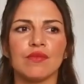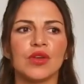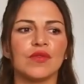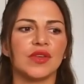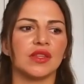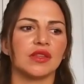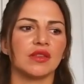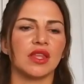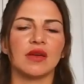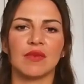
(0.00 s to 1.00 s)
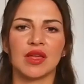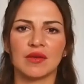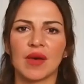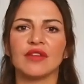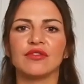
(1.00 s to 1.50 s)
moving in
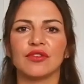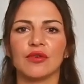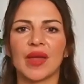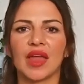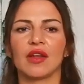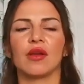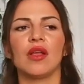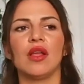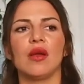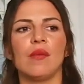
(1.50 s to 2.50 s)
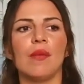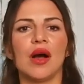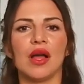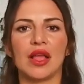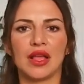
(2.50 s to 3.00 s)
a mindful manner,
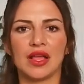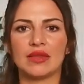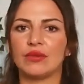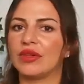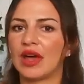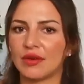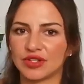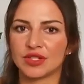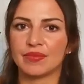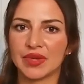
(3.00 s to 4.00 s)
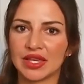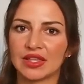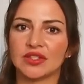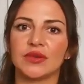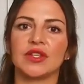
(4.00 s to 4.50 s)
but would that just
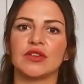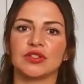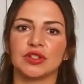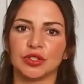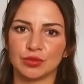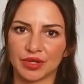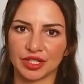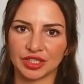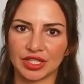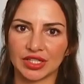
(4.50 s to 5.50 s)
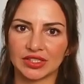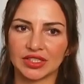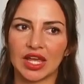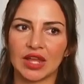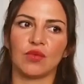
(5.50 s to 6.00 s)
be doing those glute bridges?
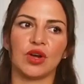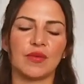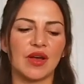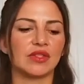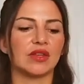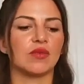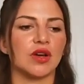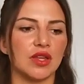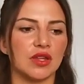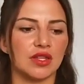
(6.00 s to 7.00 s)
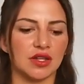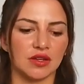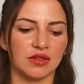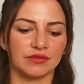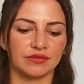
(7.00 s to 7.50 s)
And what about
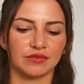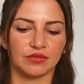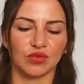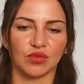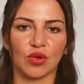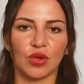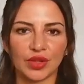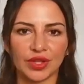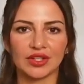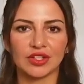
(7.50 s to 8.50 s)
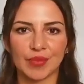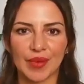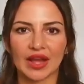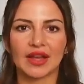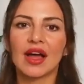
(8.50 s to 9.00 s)
the rolling your
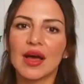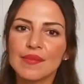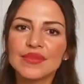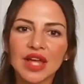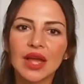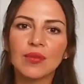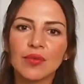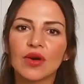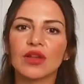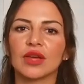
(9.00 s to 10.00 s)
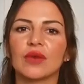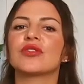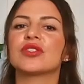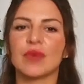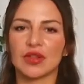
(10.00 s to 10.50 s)
back up type one? Like, what
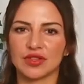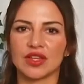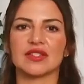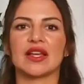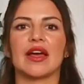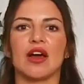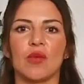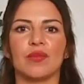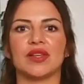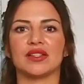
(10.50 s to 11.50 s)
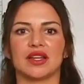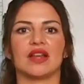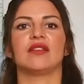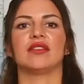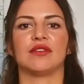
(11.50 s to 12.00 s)
are some other things that help get
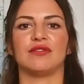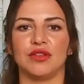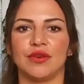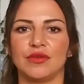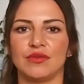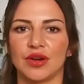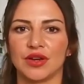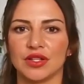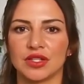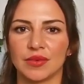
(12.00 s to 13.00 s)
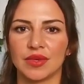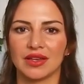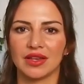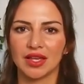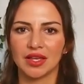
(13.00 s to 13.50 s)
that fluid where it needs to
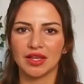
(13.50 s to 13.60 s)
be?